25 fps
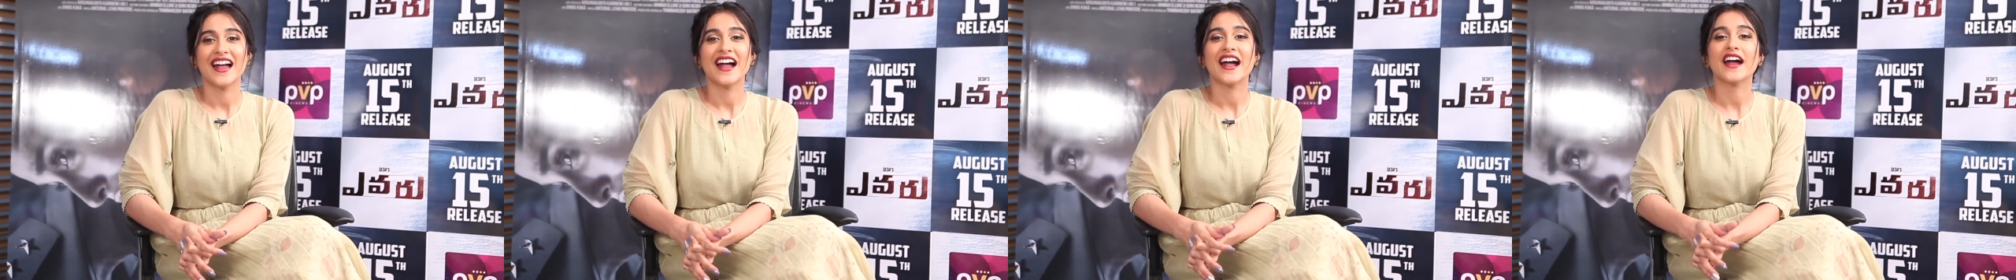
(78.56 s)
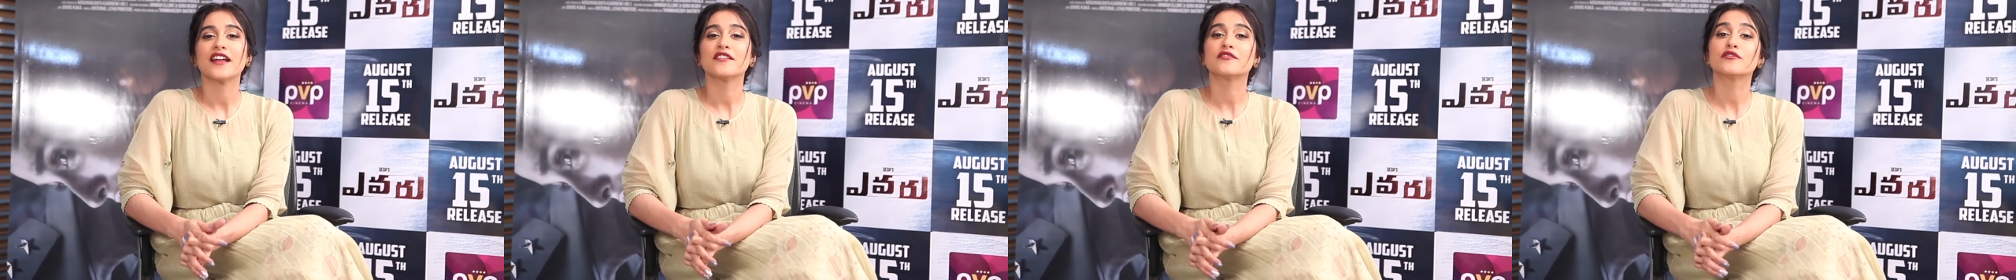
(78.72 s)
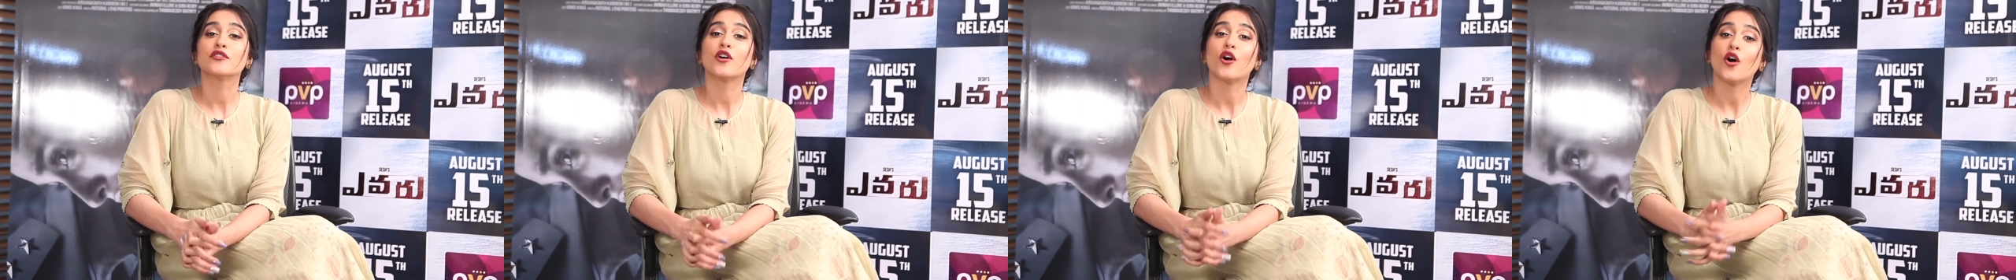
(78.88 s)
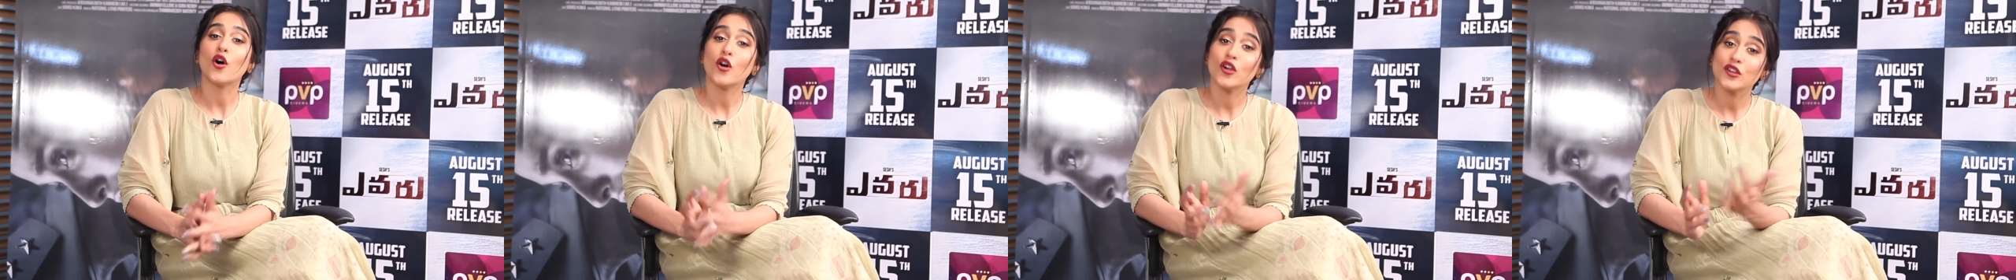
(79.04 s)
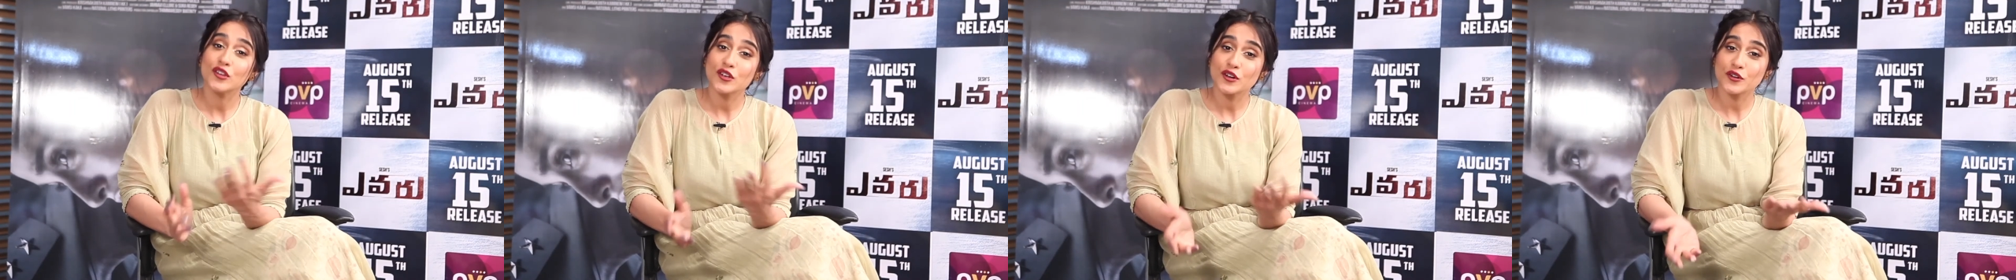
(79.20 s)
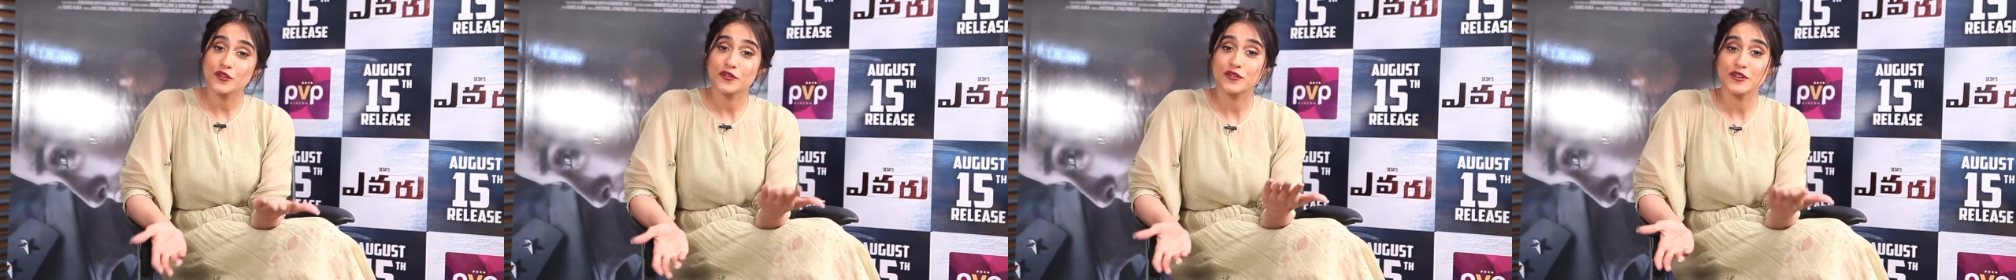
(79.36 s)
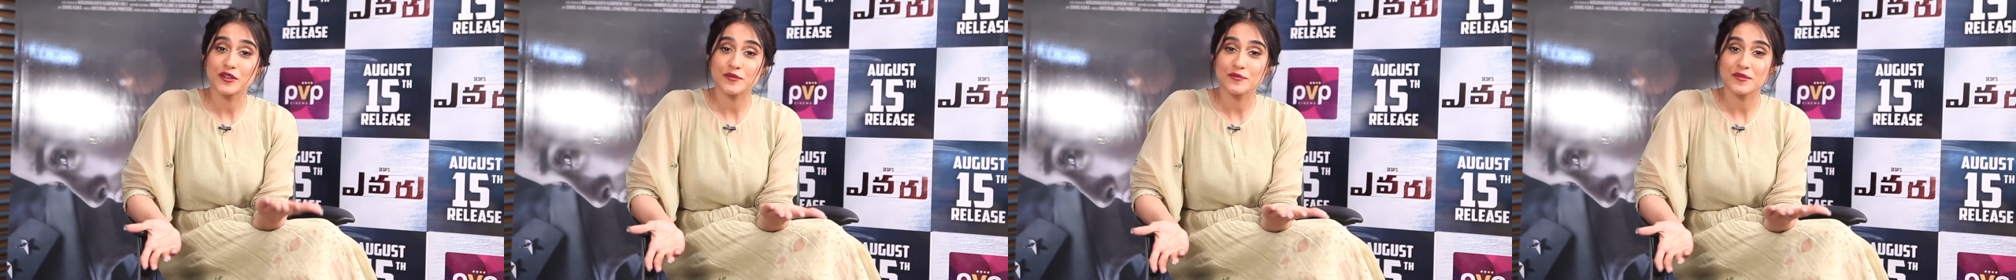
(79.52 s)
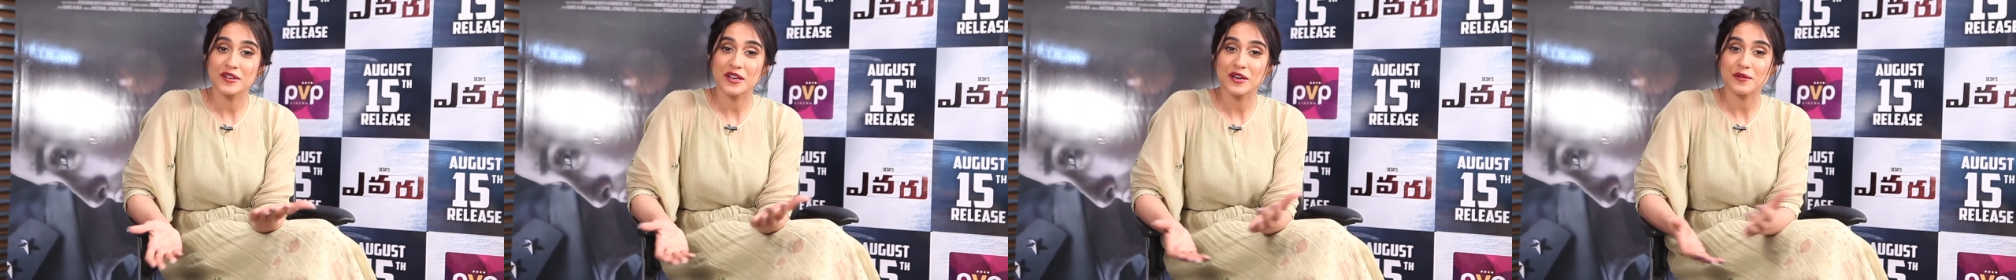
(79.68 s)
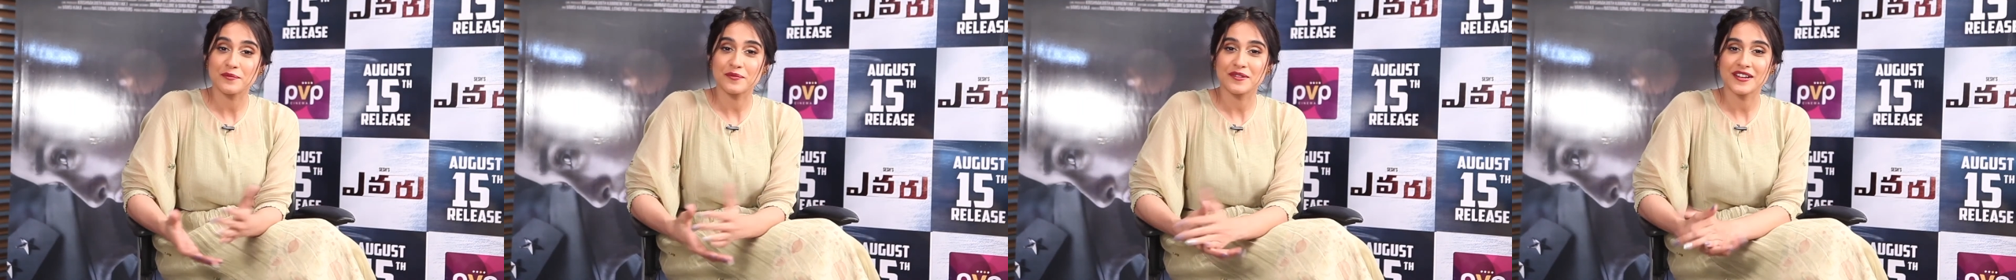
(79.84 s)
And for all your
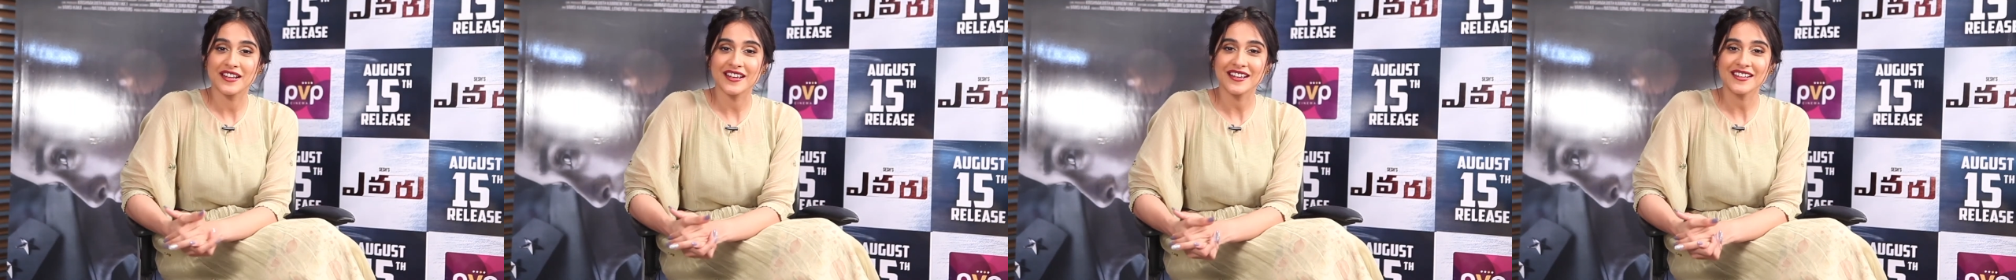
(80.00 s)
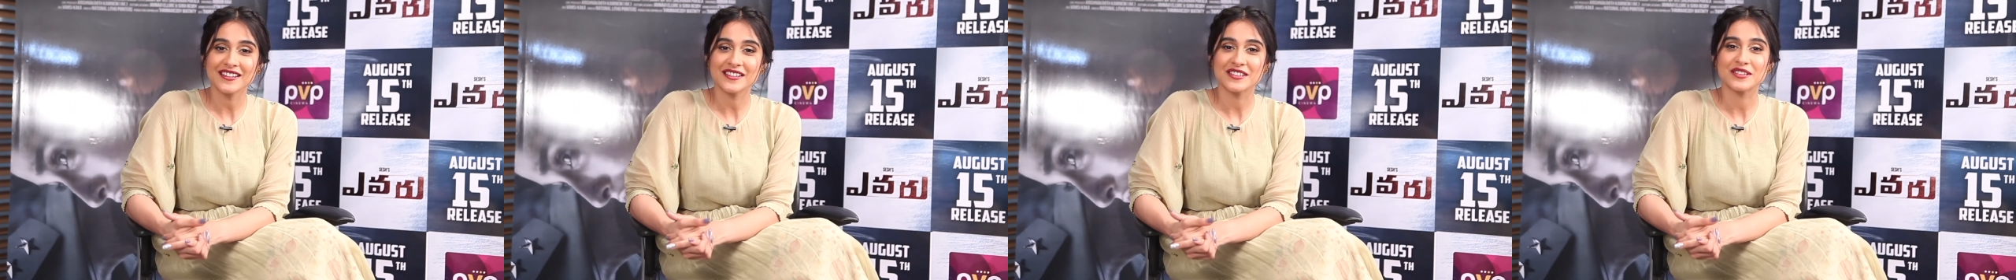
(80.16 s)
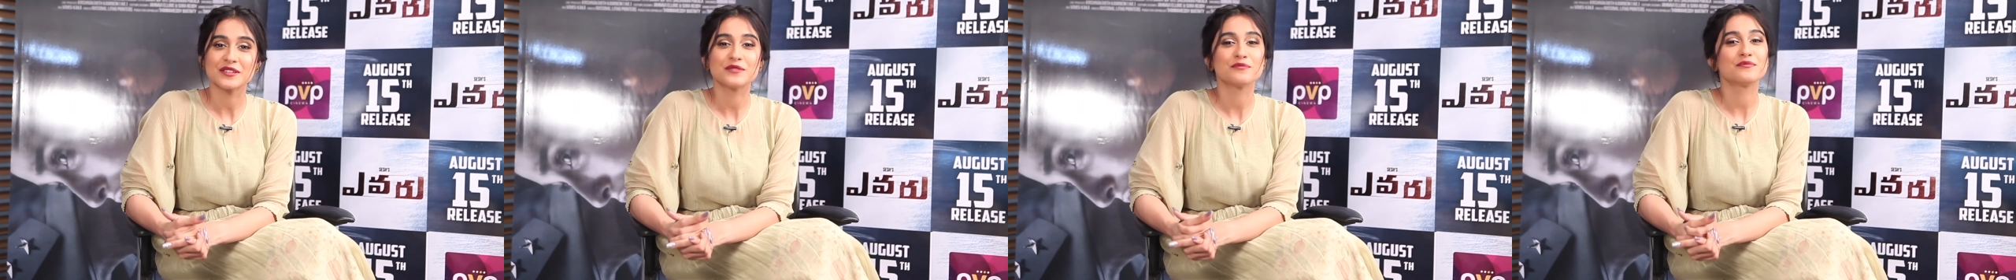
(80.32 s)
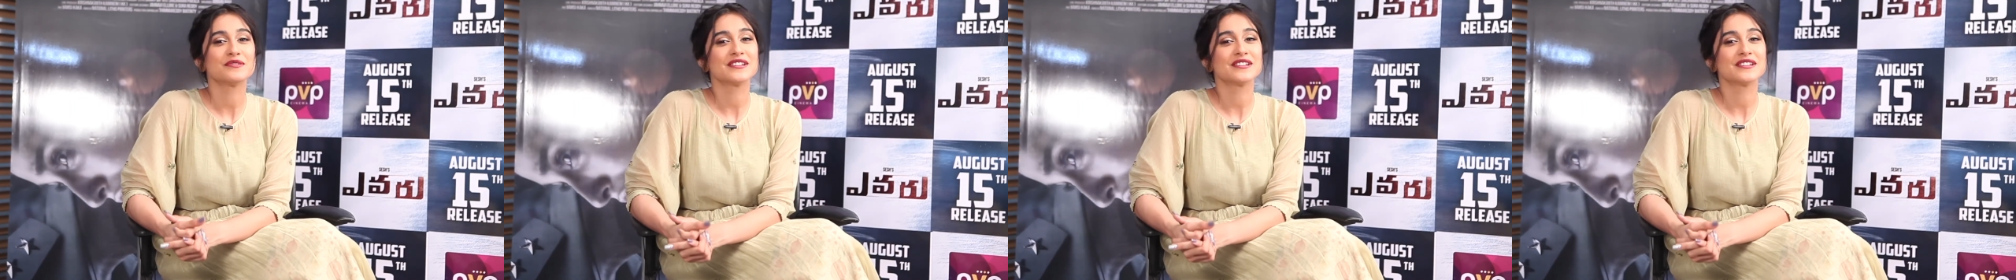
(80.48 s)
filmy updates,